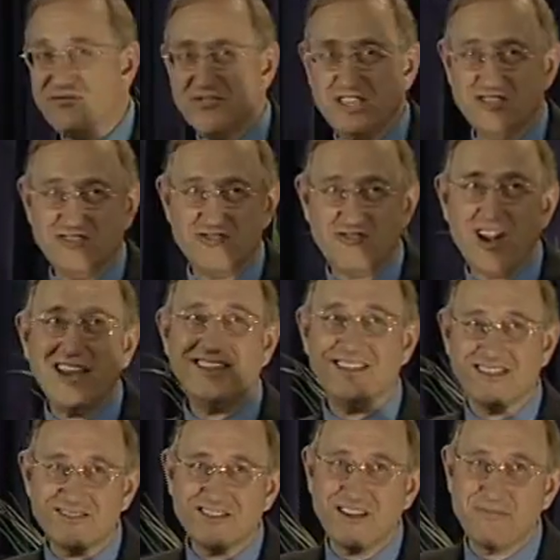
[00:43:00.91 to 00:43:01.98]
of Jesus
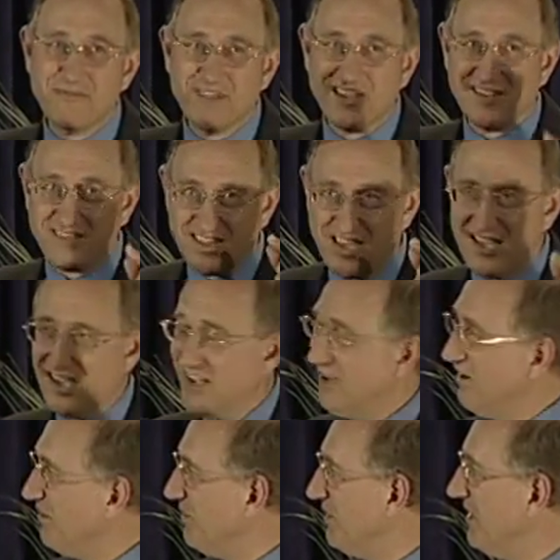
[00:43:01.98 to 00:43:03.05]
writing something
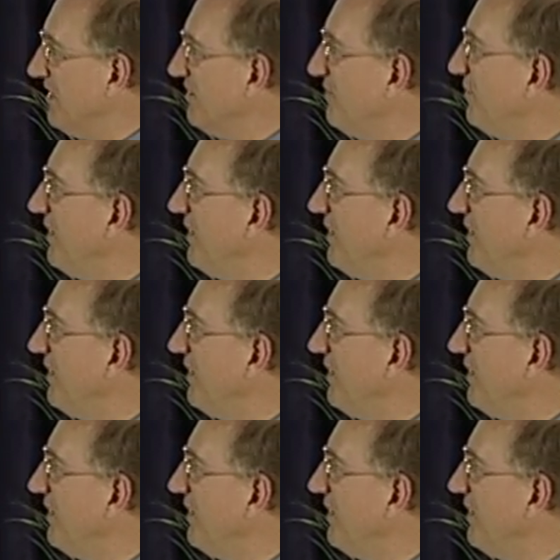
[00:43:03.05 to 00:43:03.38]
with his